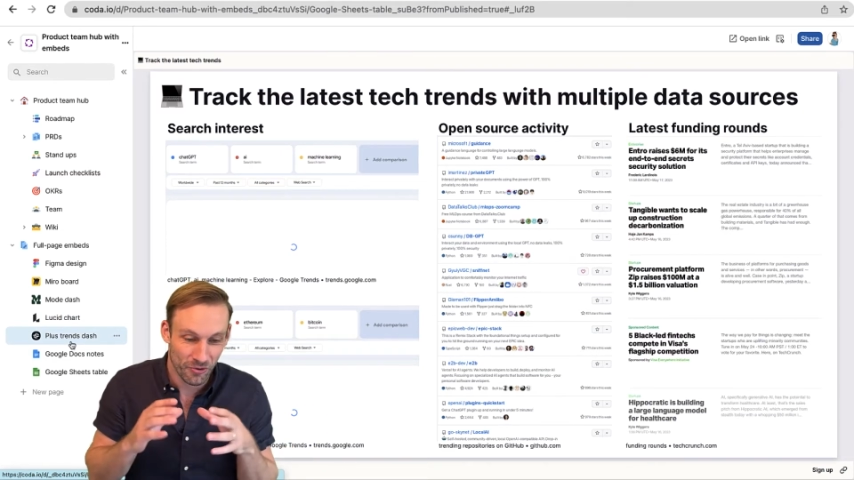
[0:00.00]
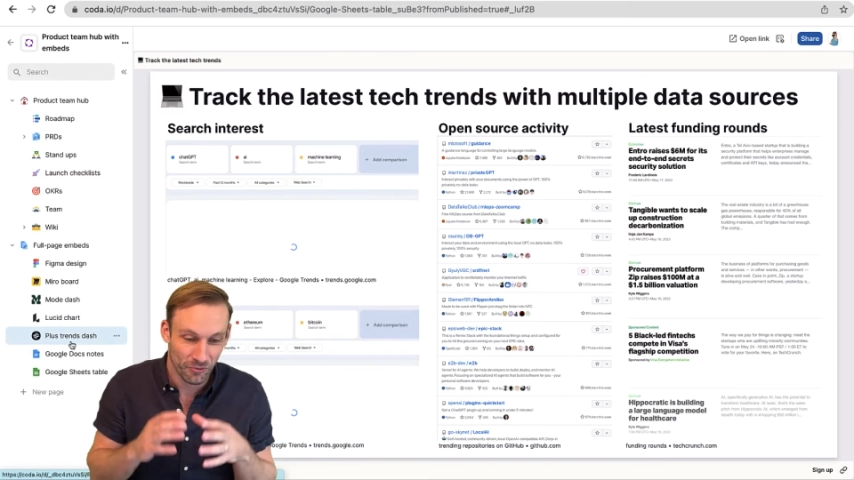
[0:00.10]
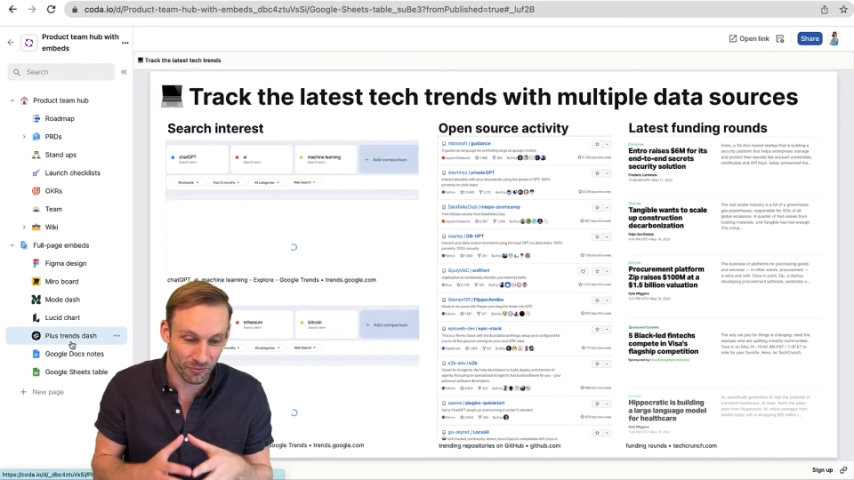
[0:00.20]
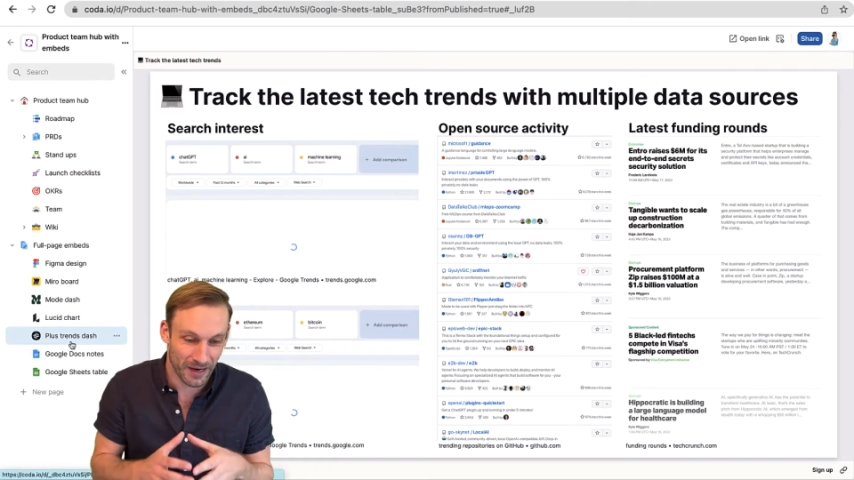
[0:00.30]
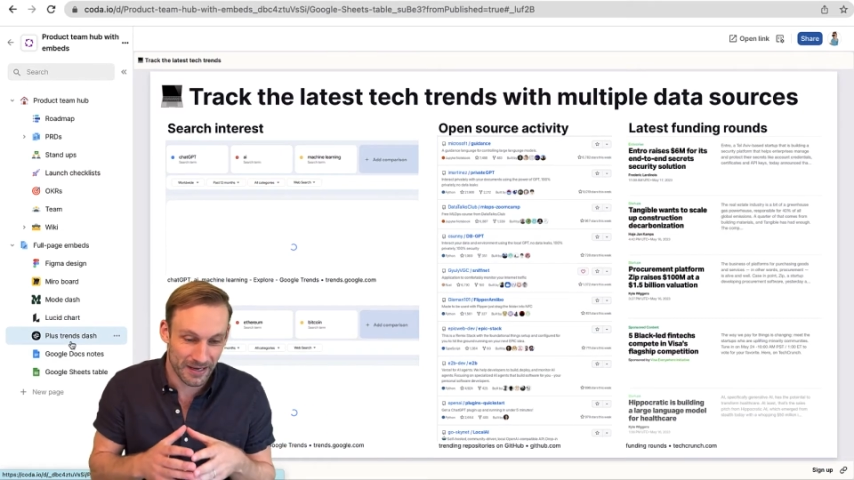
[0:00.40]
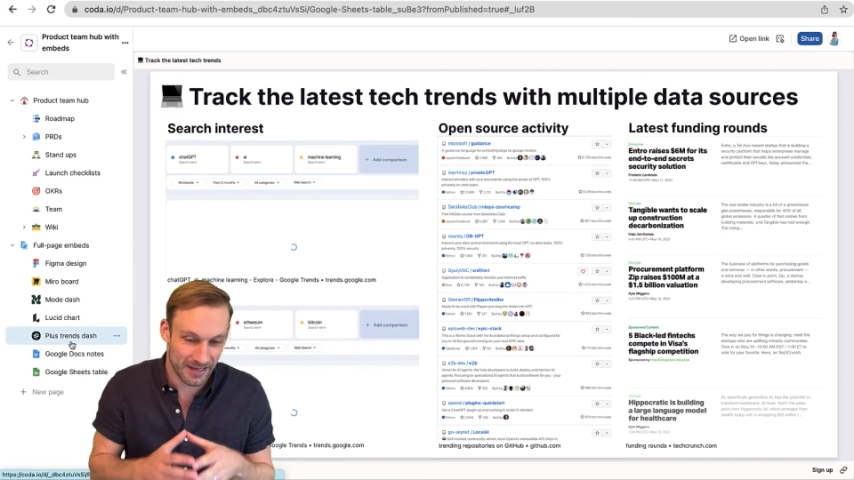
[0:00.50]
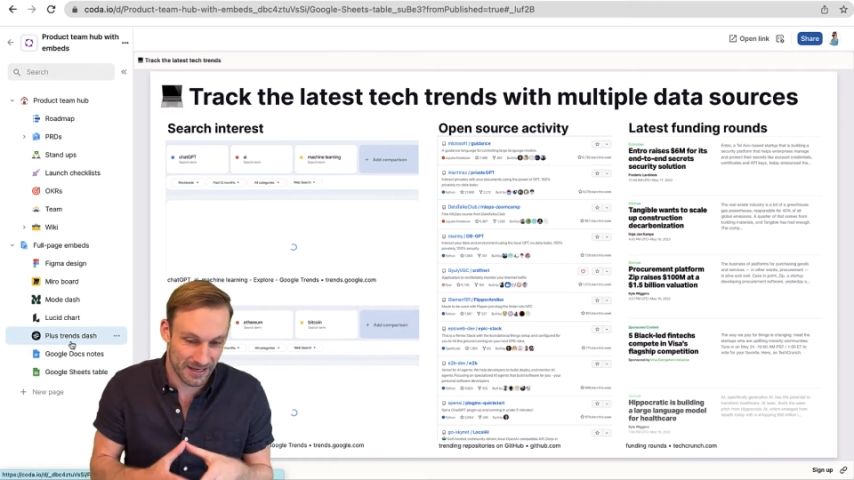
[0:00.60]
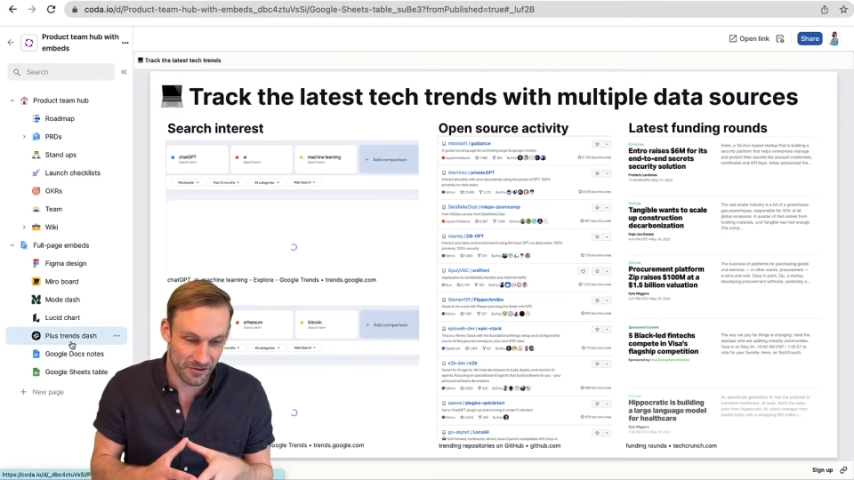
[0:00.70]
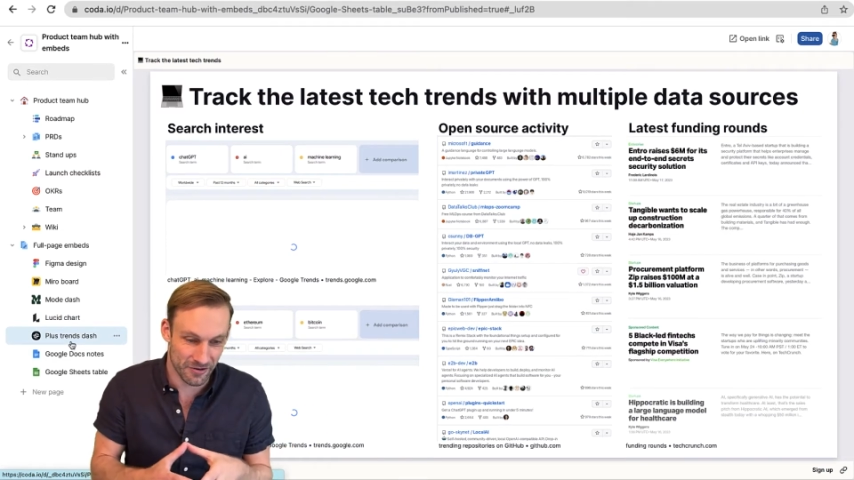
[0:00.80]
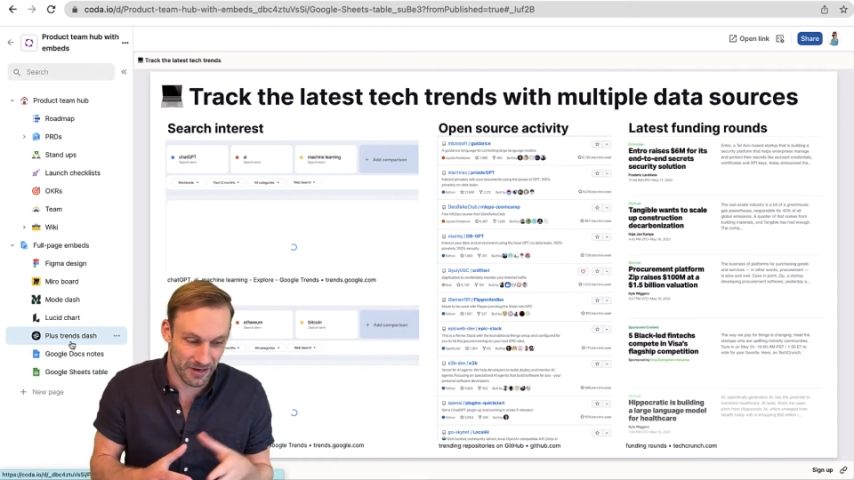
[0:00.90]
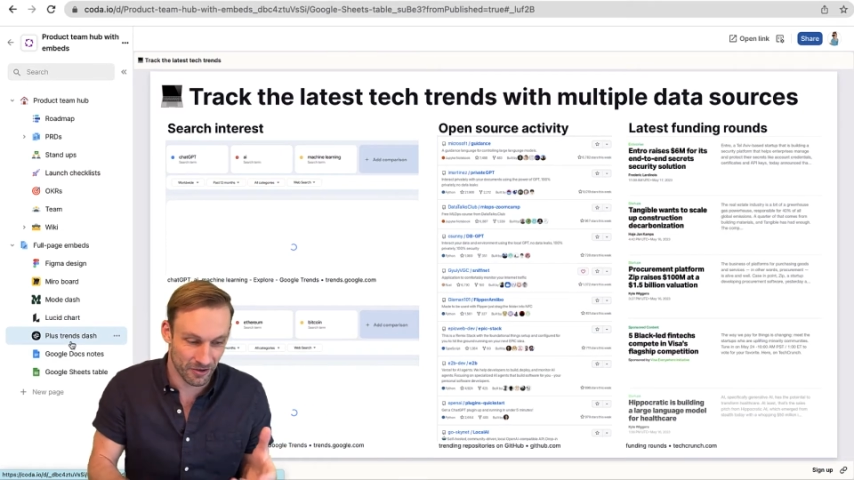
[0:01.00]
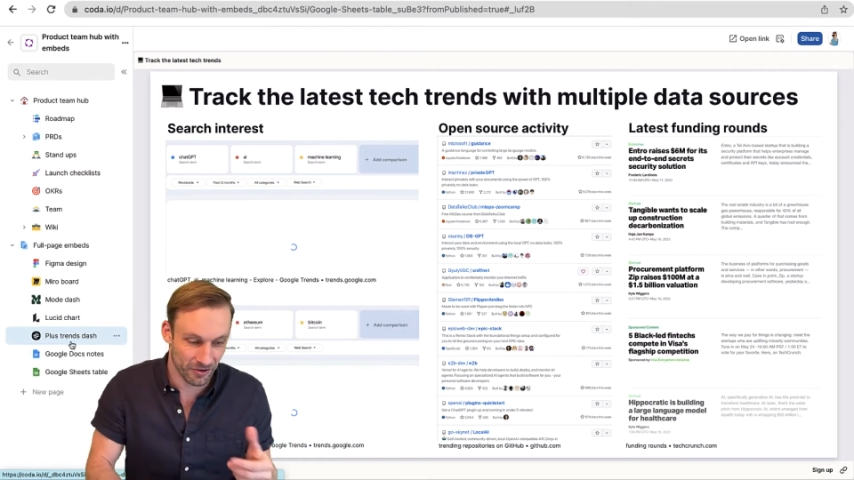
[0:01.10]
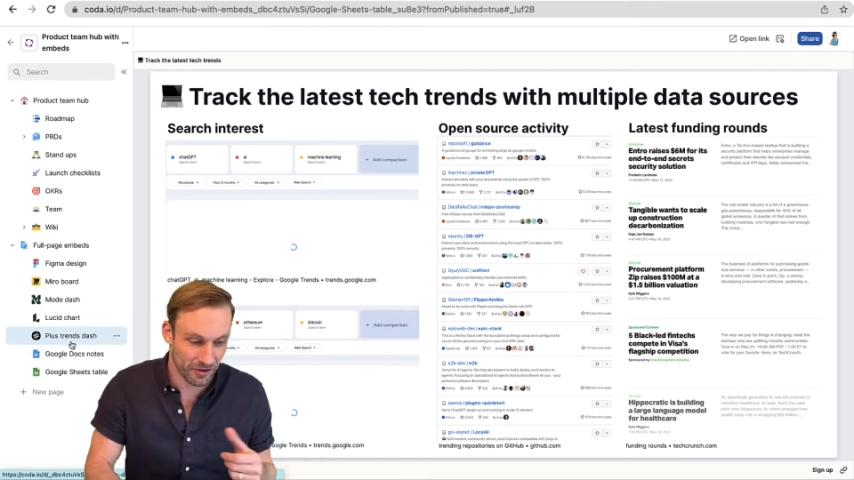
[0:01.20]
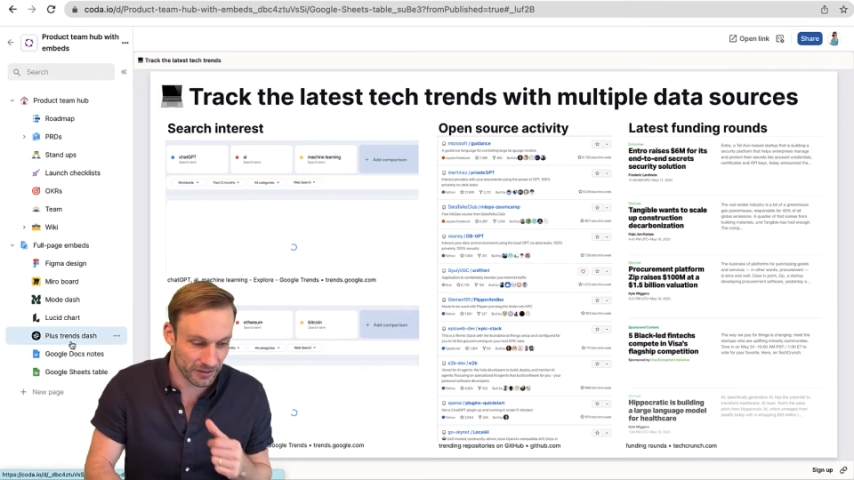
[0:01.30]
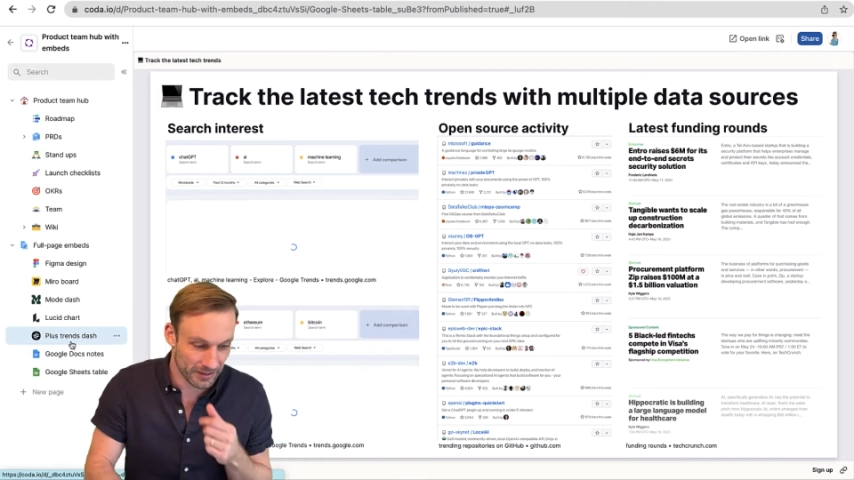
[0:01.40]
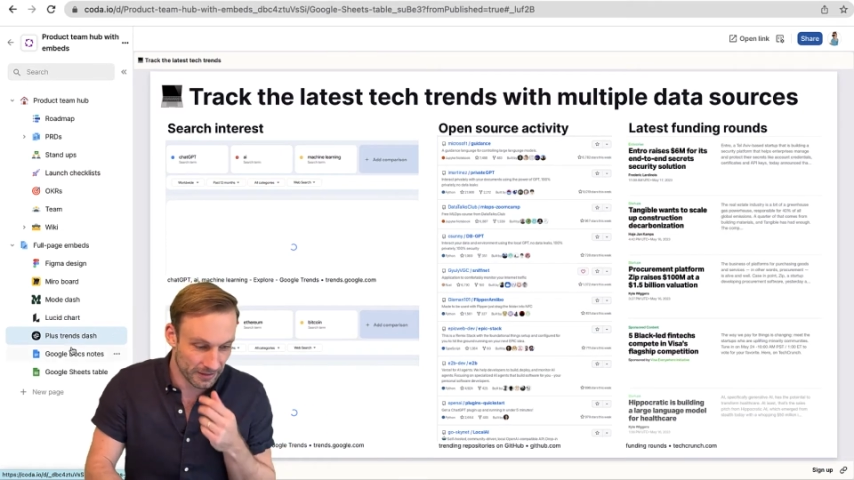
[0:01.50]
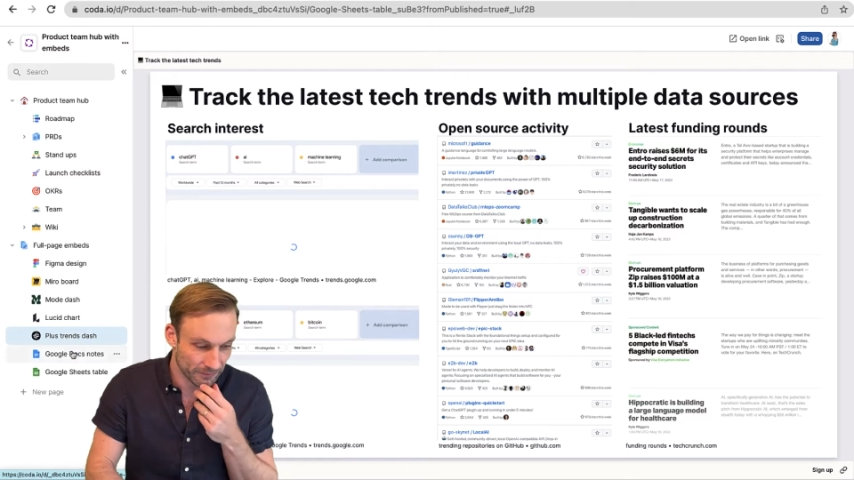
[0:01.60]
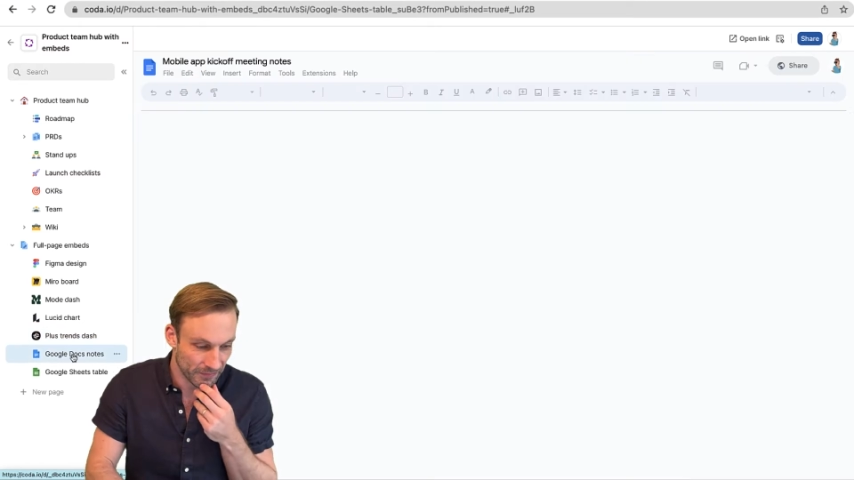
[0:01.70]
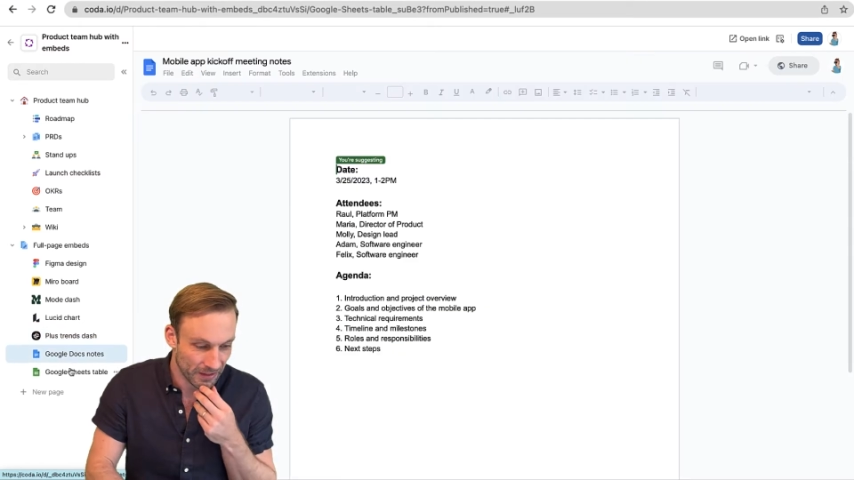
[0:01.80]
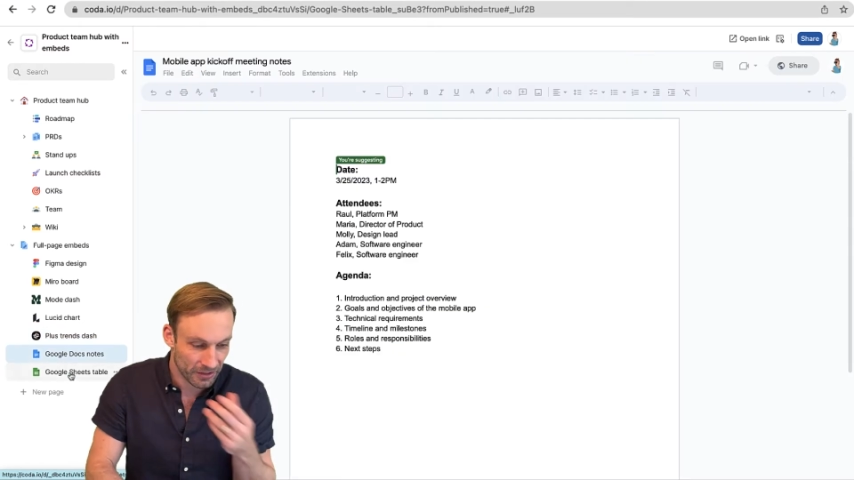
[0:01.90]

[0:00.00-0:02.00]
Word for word: right here in our Coda Doc.